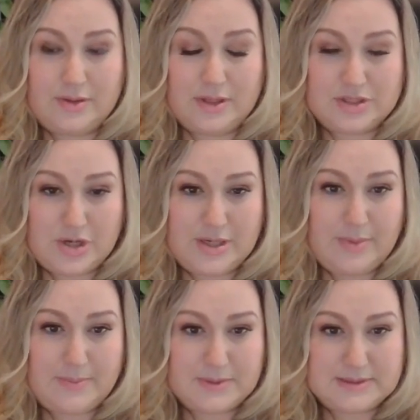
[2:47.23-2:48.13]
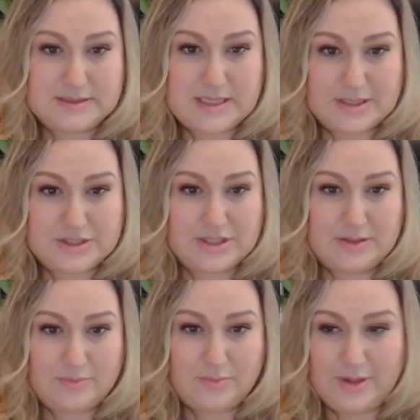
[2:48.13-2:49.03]
attorney
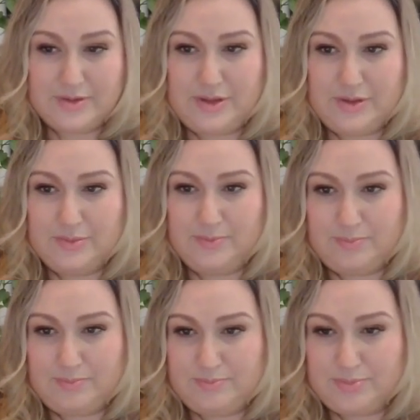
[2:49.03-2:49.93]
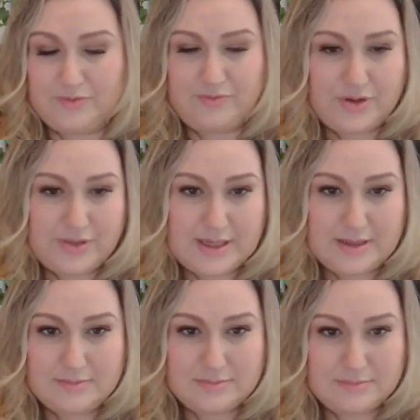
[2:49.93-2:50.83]
representation, whether you prefer
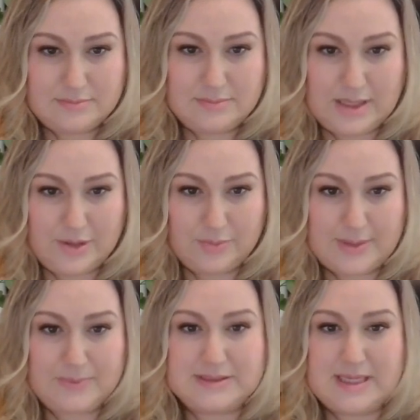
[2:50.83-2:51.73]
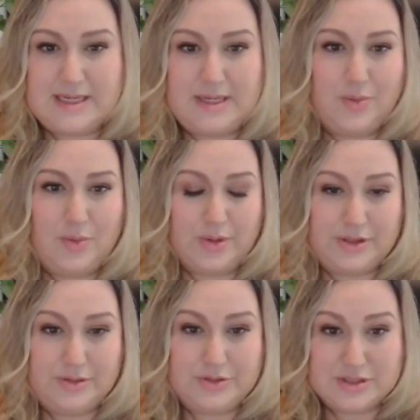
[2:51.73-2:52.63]
that you're represented or
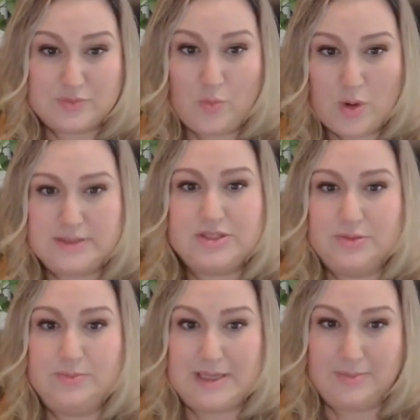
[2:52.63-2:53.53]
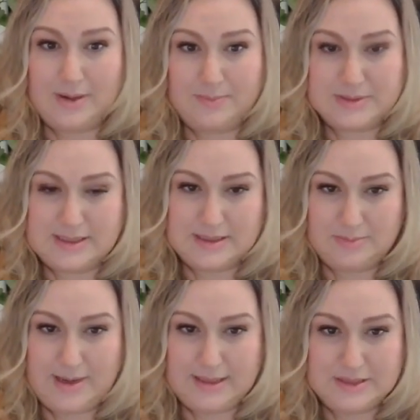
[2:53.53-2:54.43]
you just want to be represented
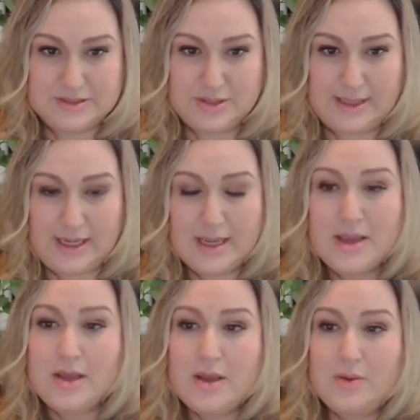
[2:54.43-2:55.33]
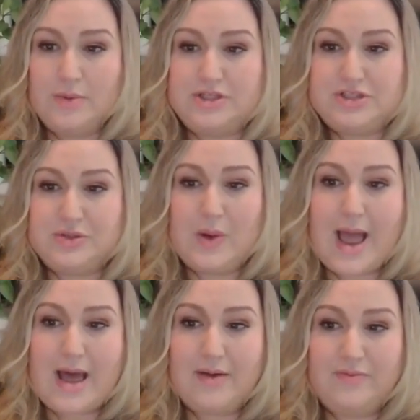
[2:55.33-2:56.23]
by an attorney. We do
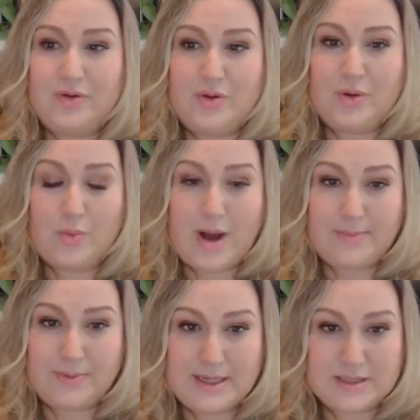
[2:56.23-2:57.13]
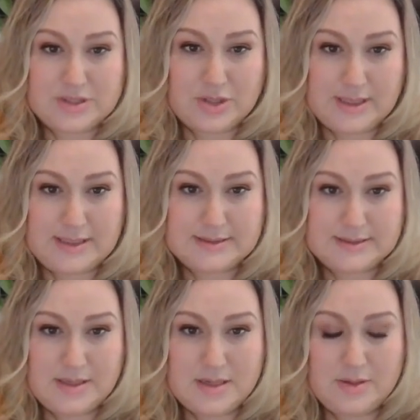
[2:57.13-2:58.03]
have cooperating
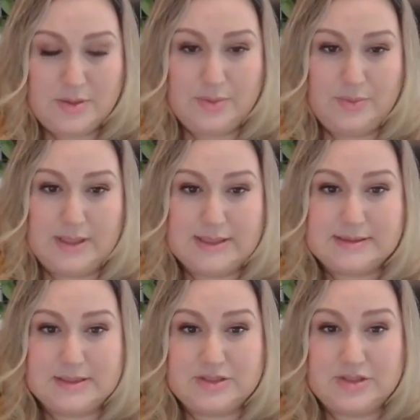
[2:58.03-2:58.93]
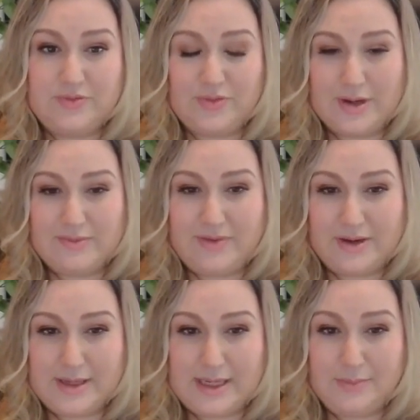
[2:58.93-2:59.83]
attorneys who will assist you for a
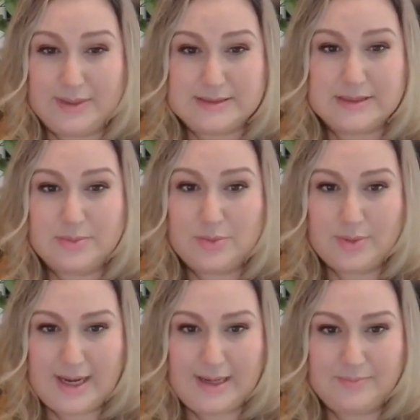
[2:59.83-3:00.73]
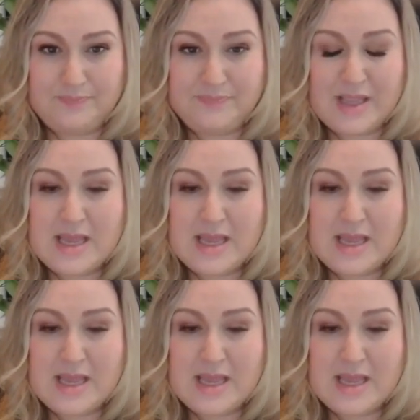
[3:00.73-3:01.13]
very reasonable rate,